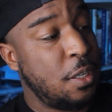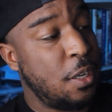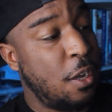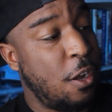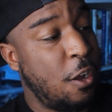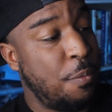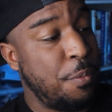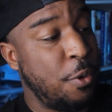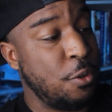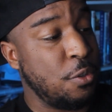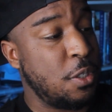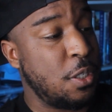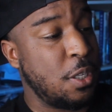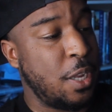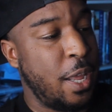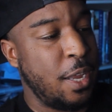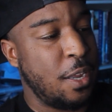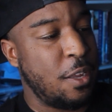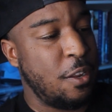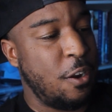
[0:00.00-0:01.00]
almost
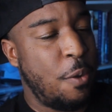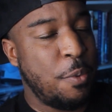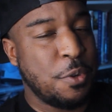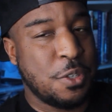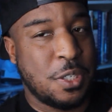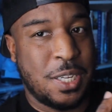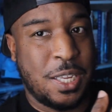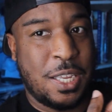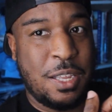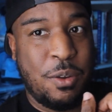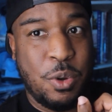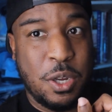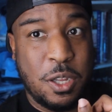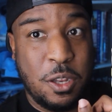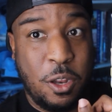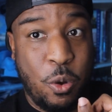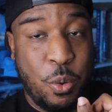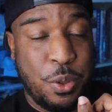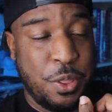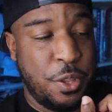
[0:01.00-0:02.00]
like it would
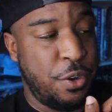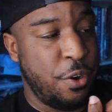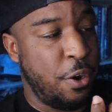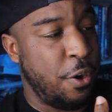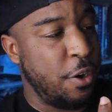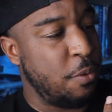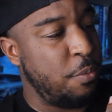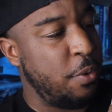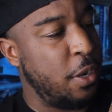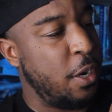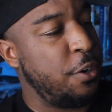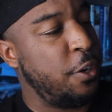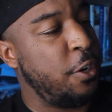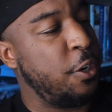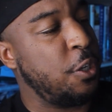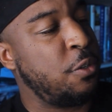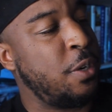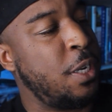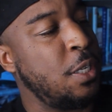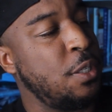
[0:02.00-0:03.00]
glow in the dark, but under
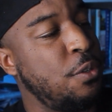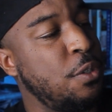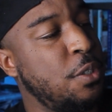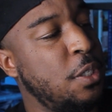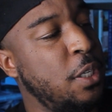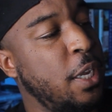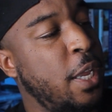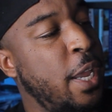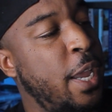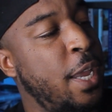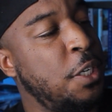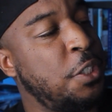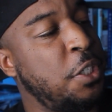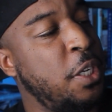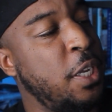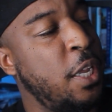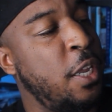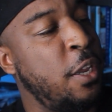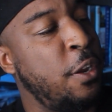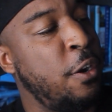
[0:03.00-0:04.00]
your translucent
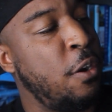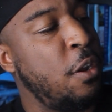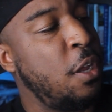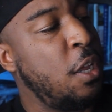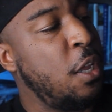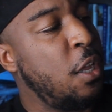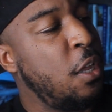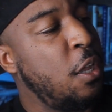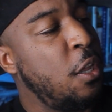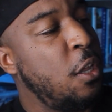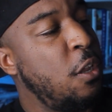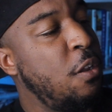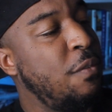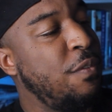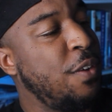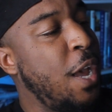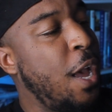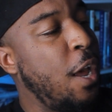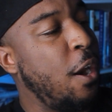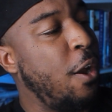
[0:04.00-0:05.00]
caging here,
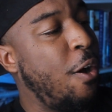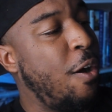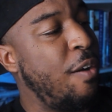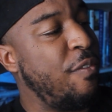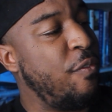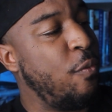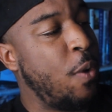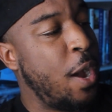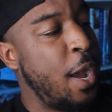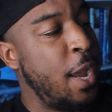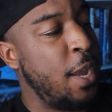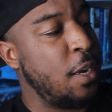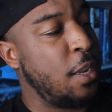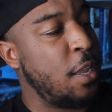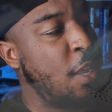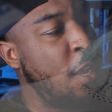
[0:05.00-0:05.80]
you've got off-white